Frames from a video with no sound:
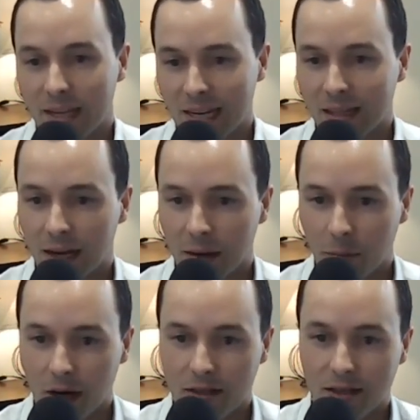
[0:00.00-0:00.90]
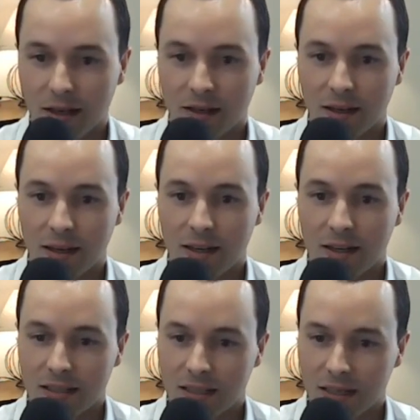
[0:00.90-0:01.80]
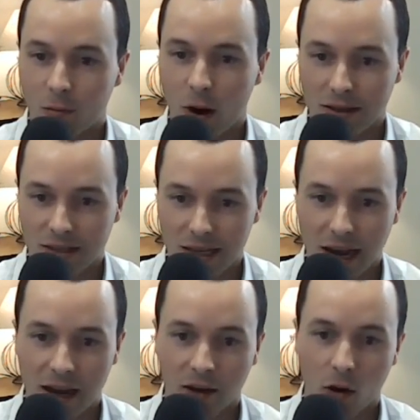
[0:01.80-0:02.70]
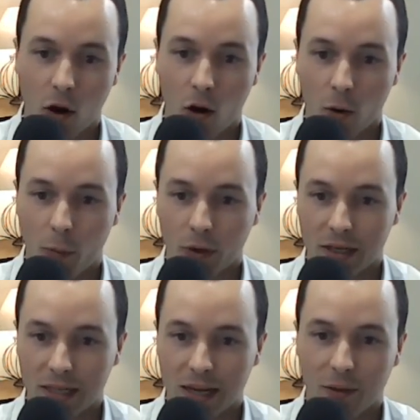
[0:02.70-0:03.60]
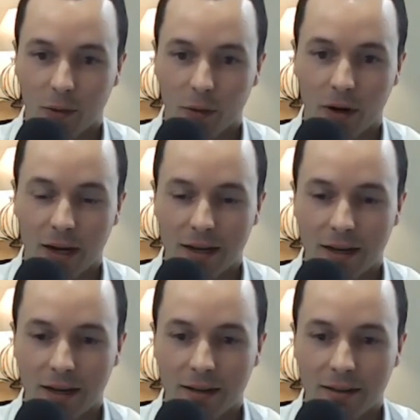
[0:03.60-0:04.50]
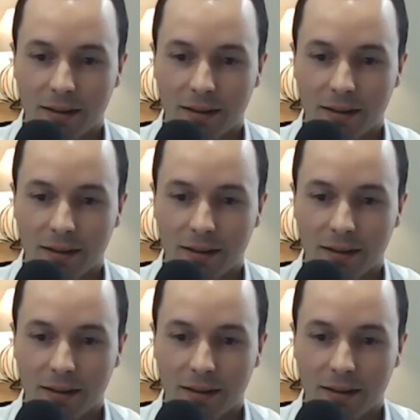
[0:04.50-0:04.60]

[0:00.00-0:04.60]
Elon Musk and Steve Wozniak are putting together a